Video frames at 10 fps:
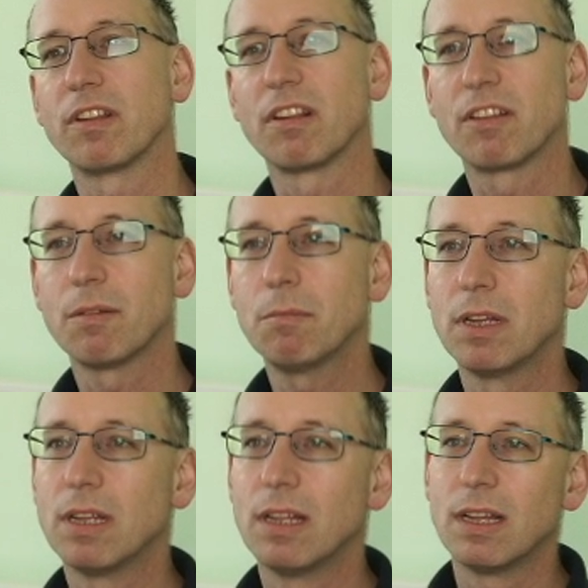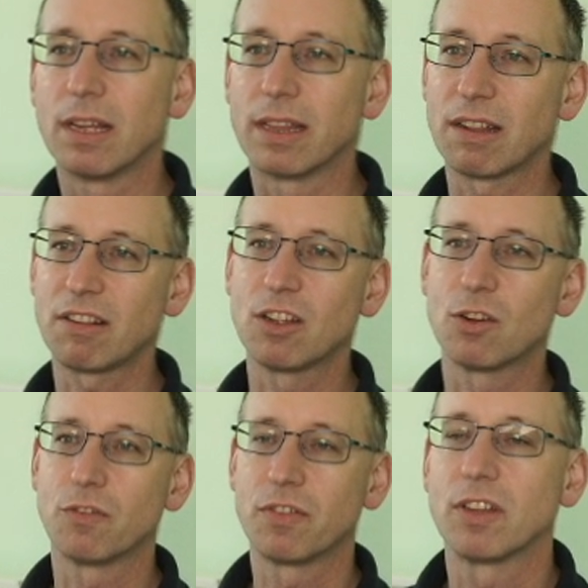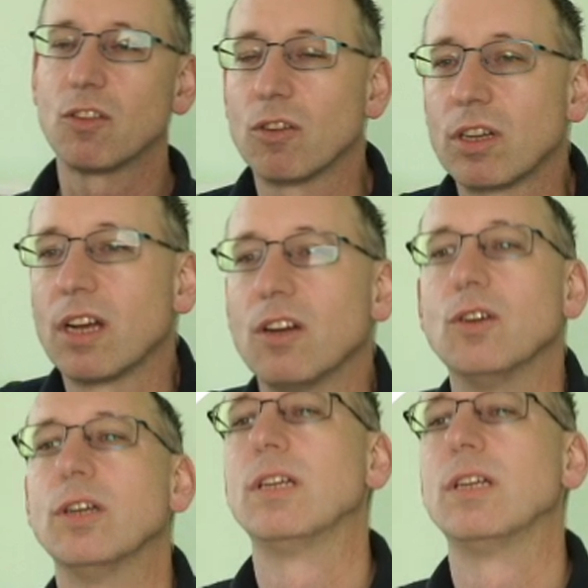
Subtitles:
system, and that's in config.go.